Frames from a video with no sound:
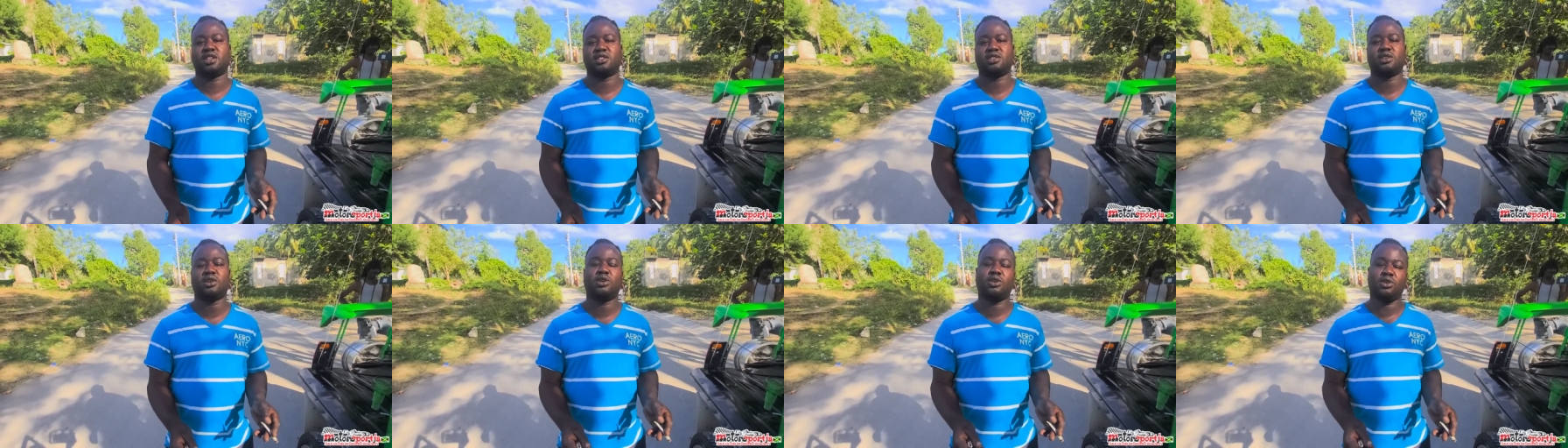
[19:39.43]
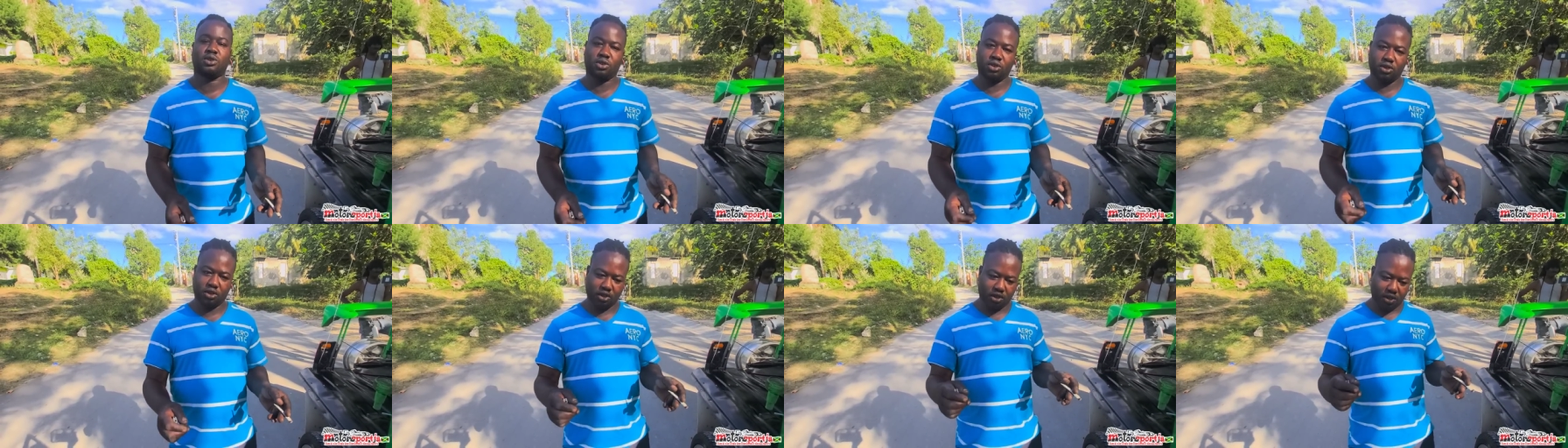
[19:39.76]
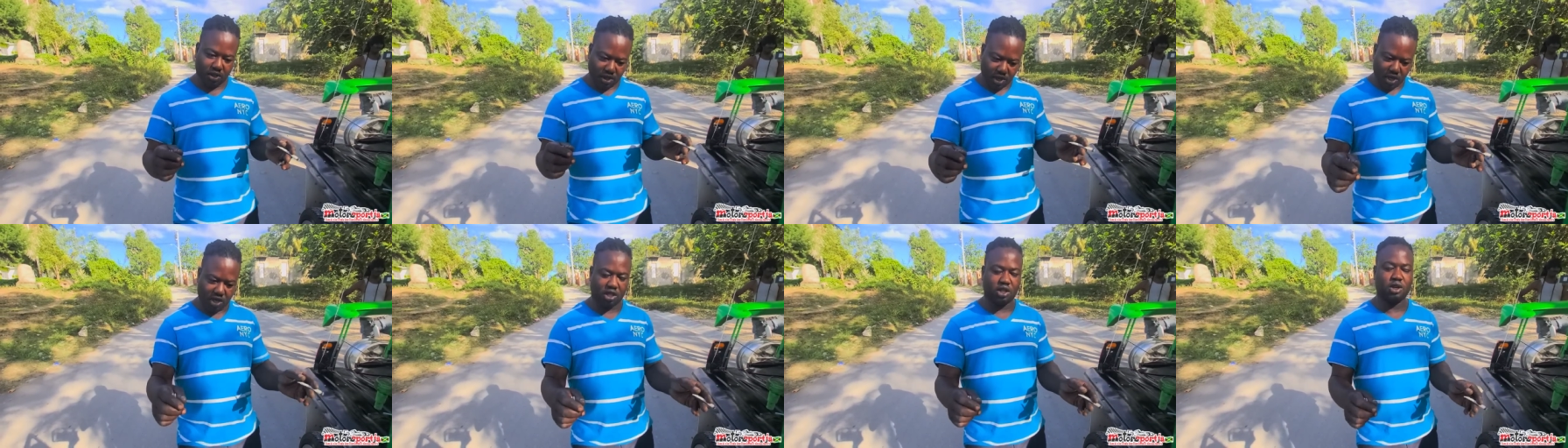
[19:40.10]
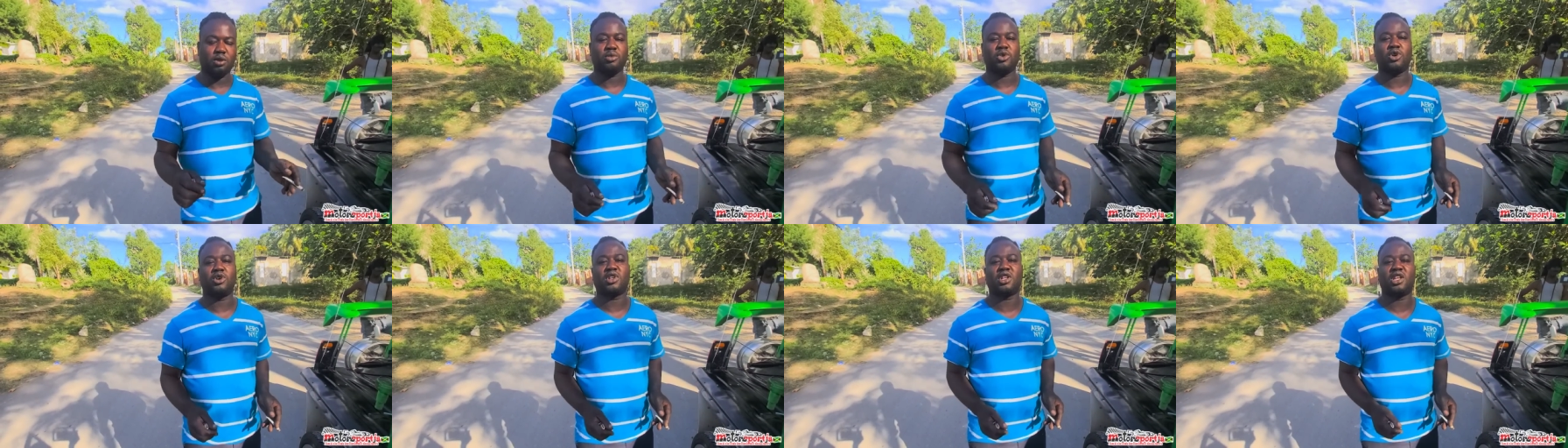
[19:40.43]
So, Get a
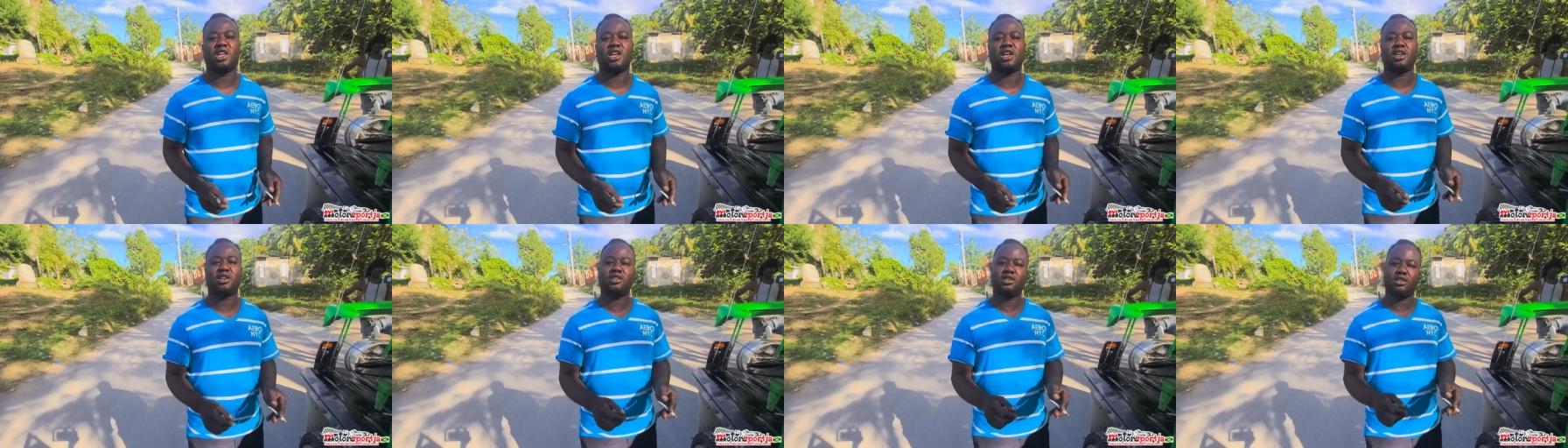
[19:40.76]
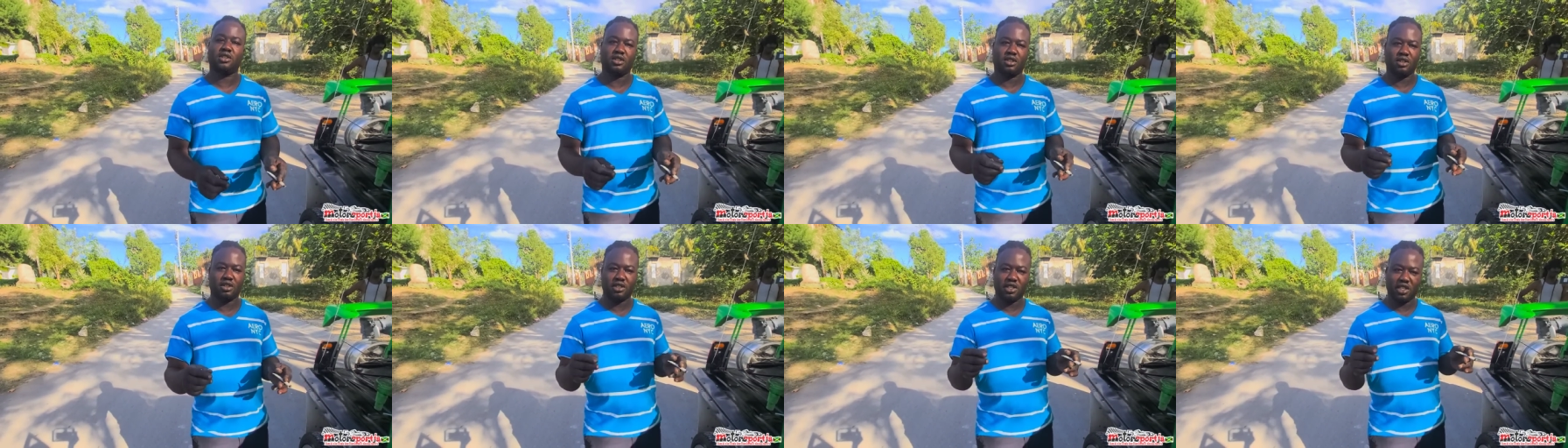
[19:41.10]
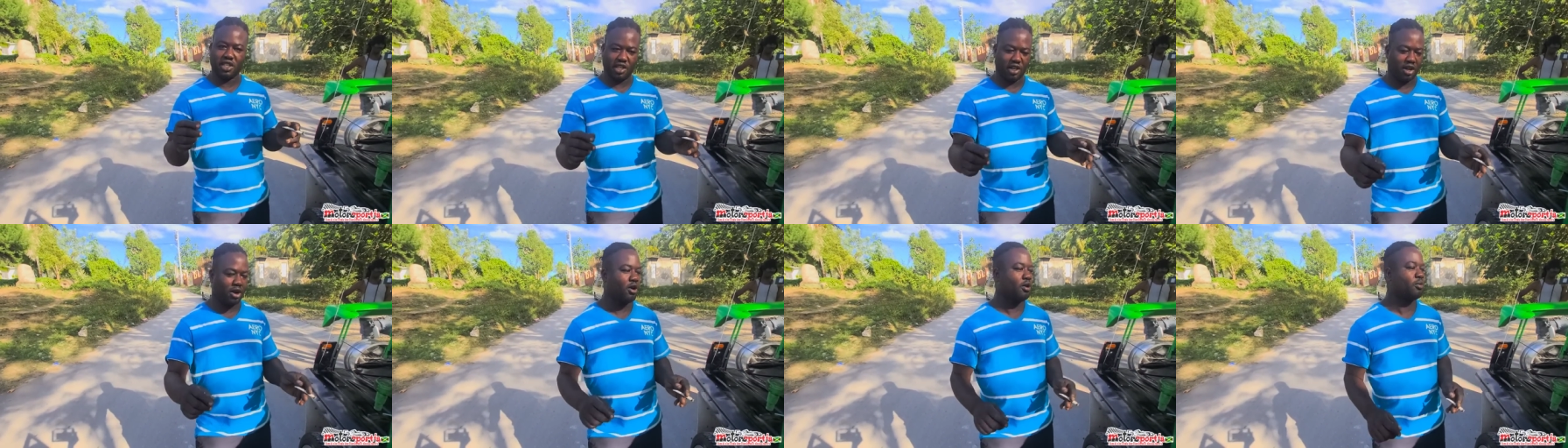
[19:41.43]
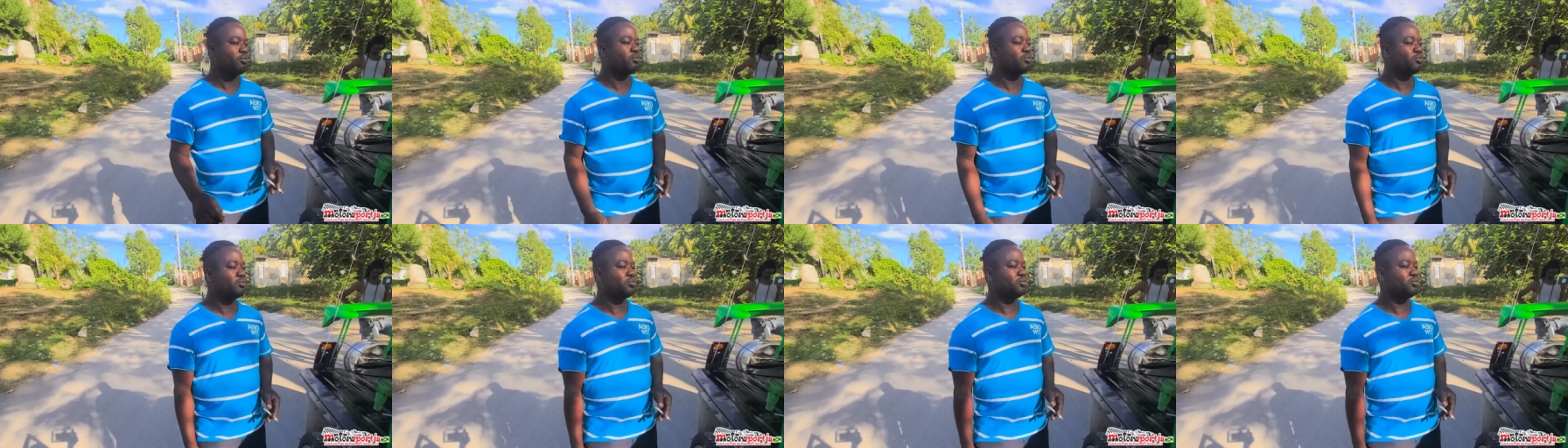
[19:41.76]
Bug there and just link up.